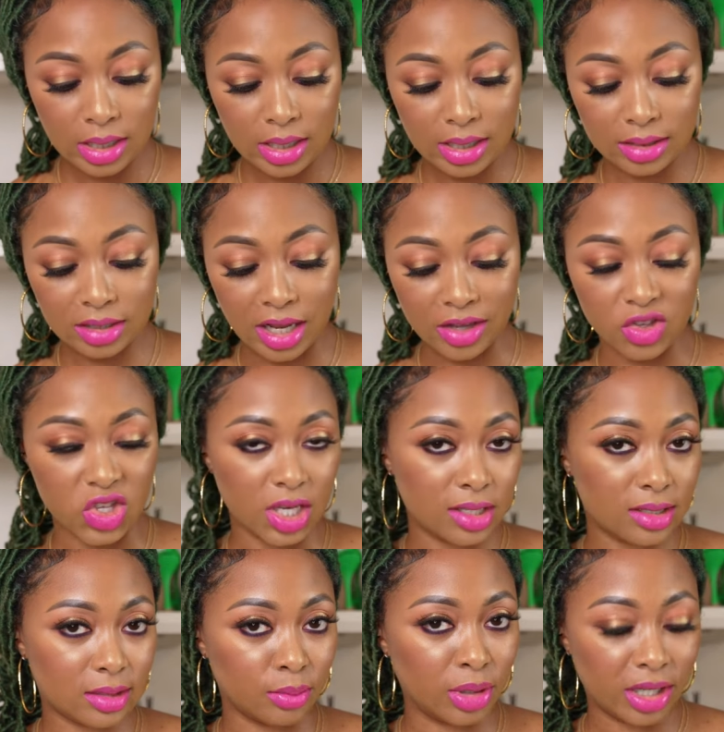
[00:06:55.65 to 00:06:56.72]
It's not
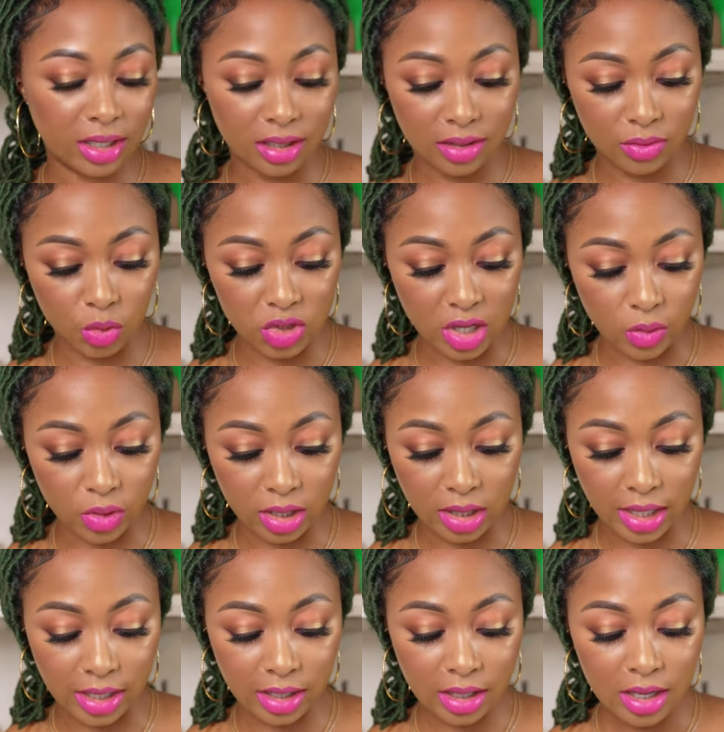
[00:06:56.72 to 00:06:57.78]
just a bucket, which I really
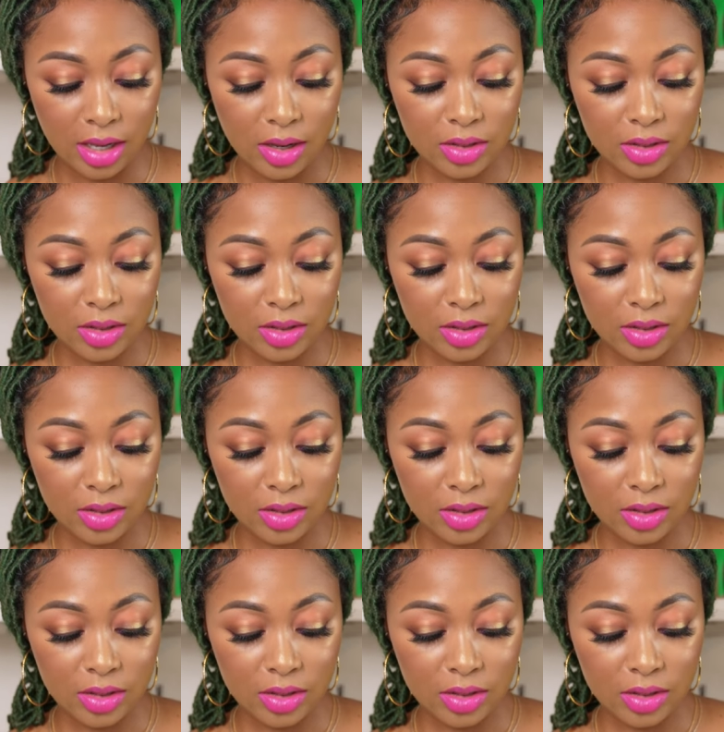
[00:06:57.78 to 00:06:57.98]
like.